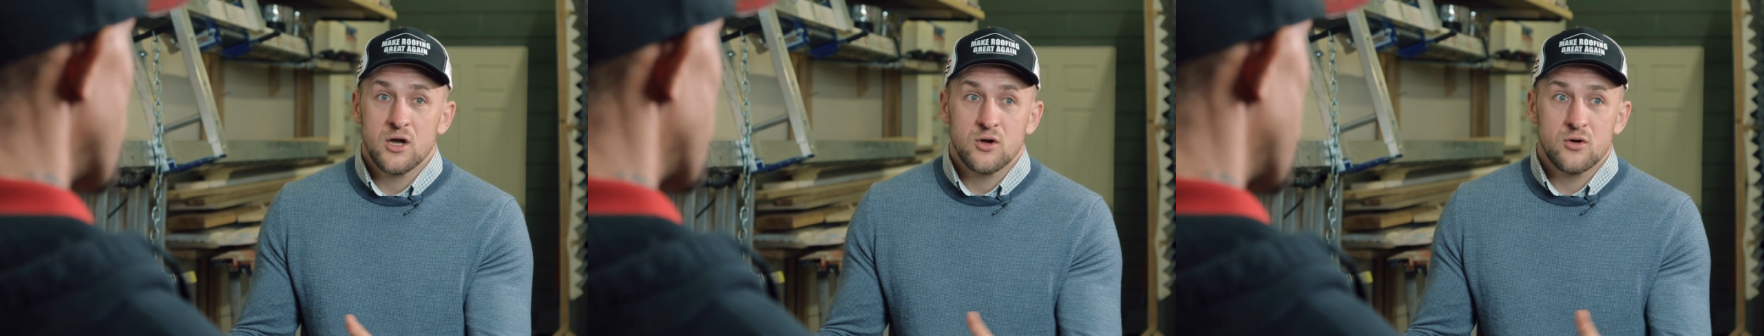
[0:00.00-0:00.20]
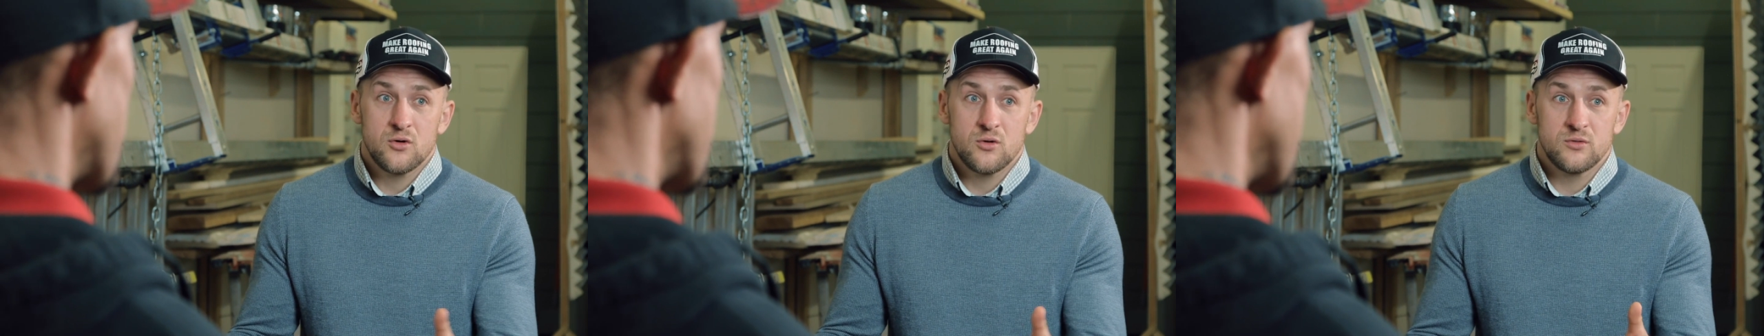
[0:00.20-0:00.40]

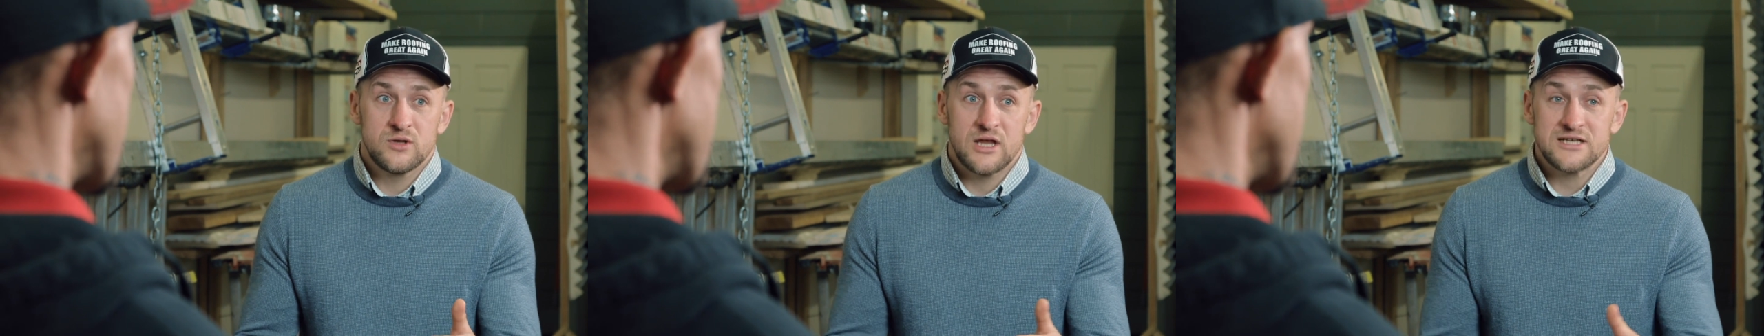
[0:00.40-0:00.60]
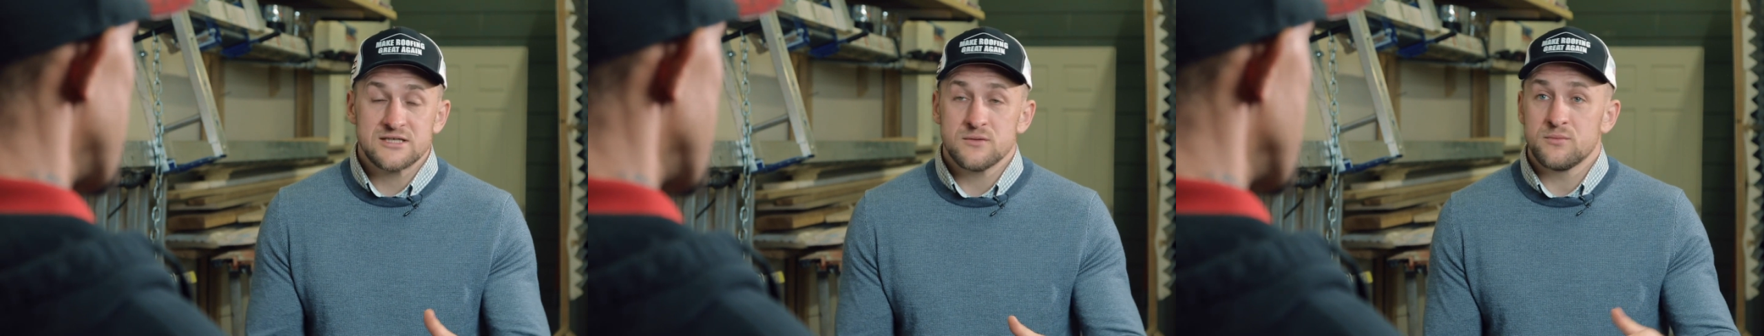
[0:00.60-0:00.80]
who
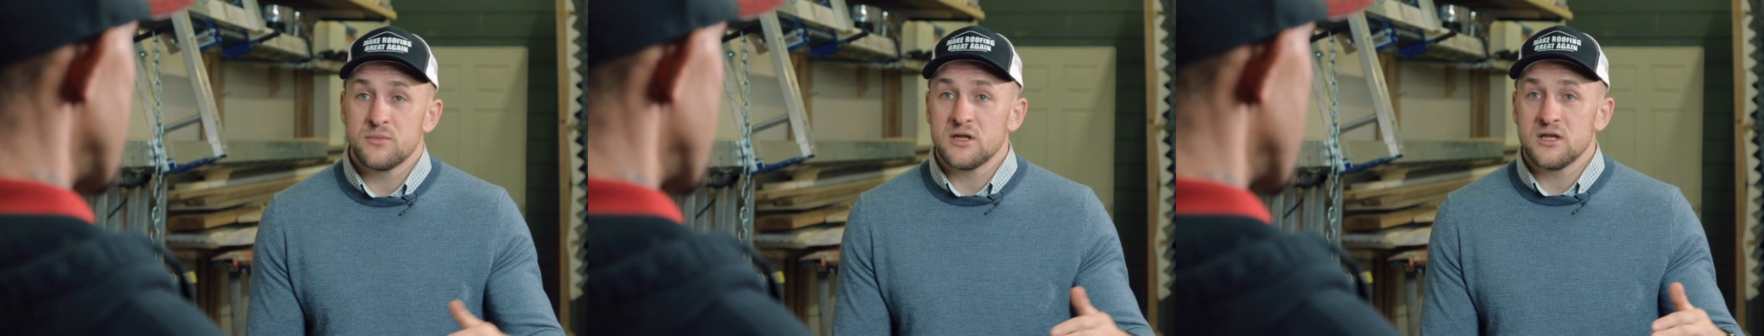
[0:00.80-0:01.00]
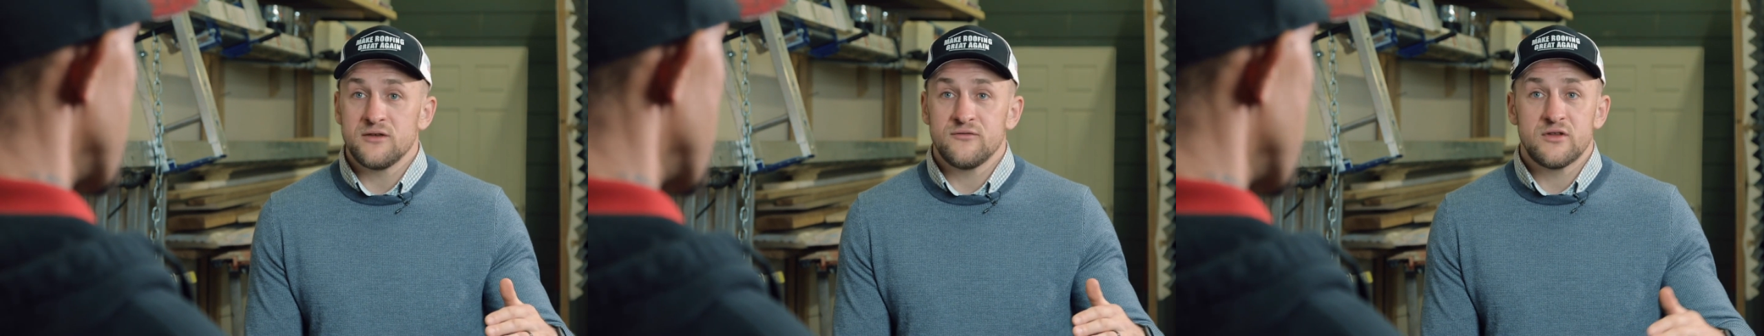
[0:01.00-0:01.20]
doesn't
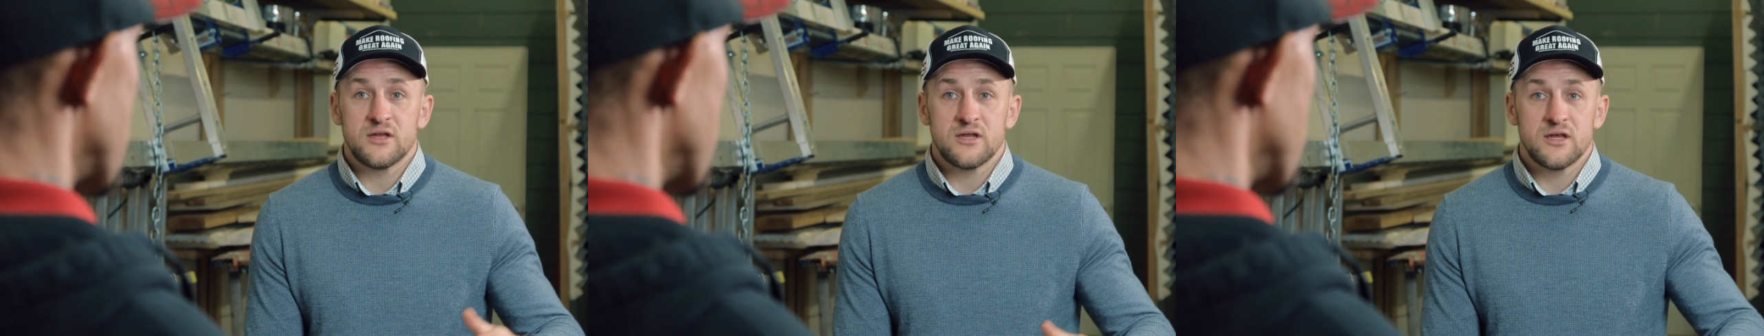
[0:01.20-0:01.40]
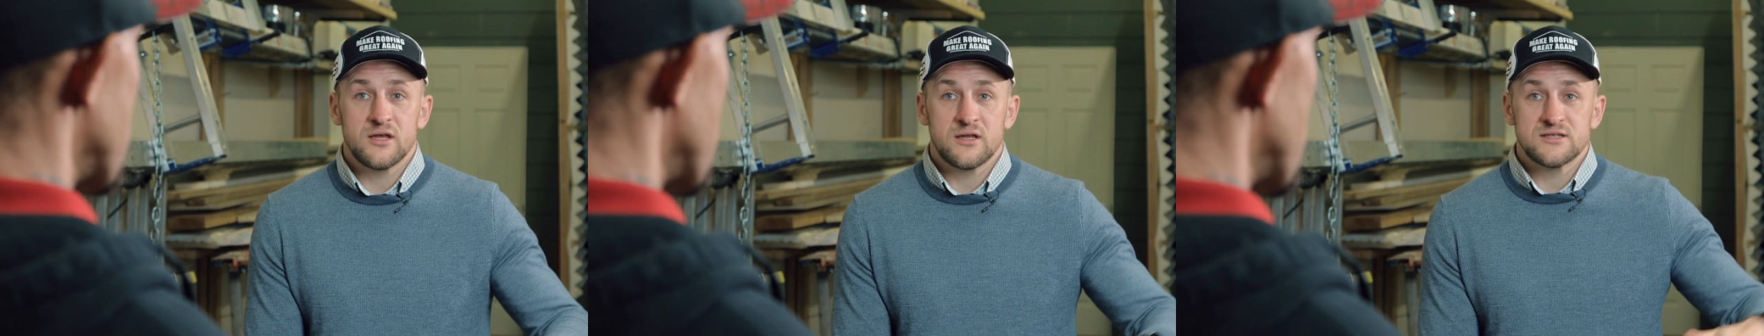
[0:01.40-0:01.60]
believe
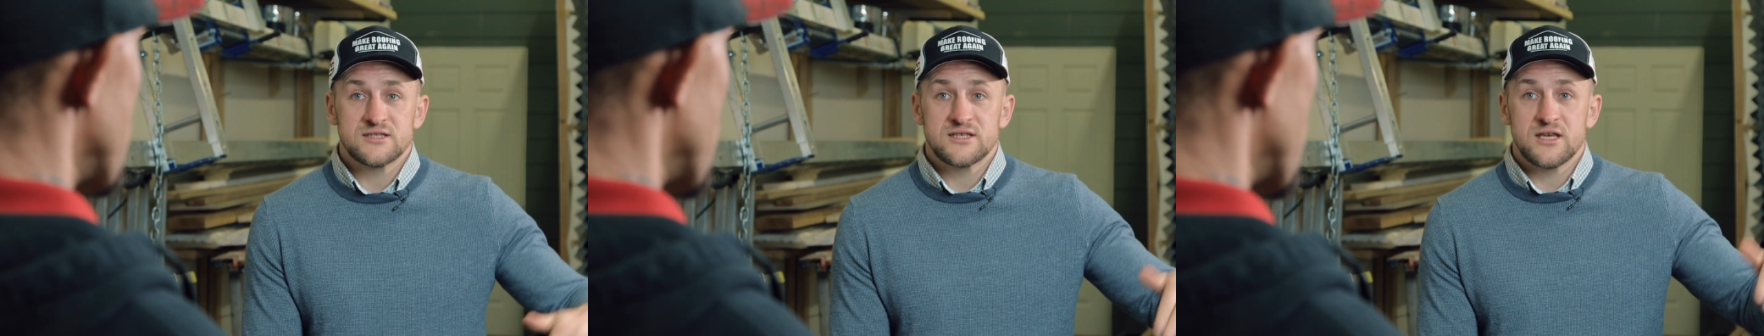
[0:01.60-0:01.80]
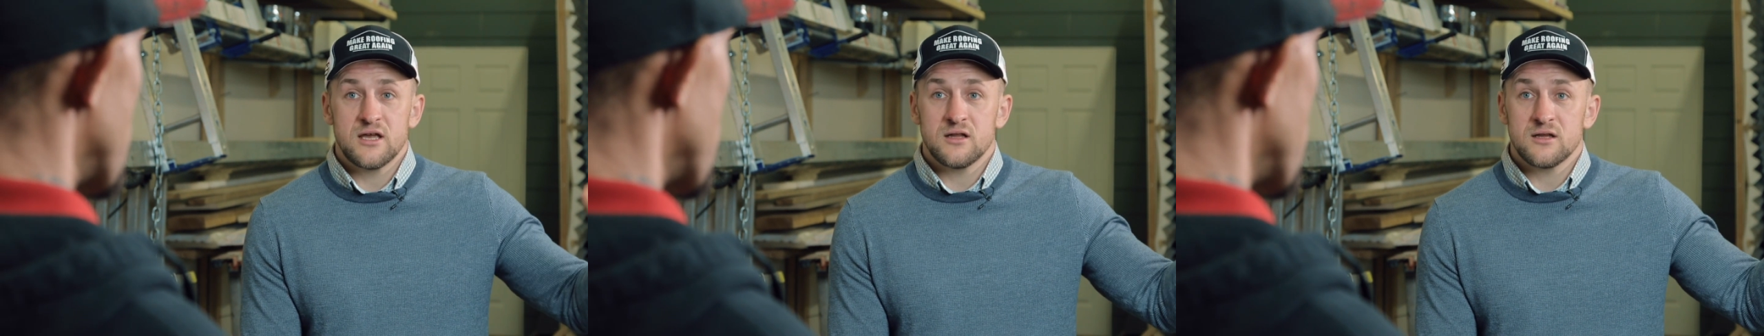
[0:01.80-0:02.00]
that he can
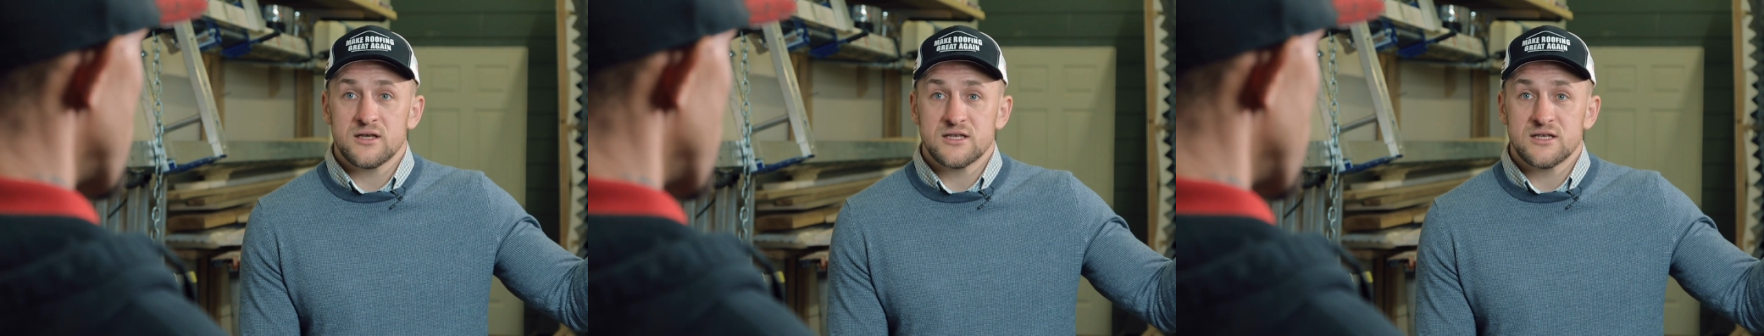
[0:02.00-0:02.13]
scale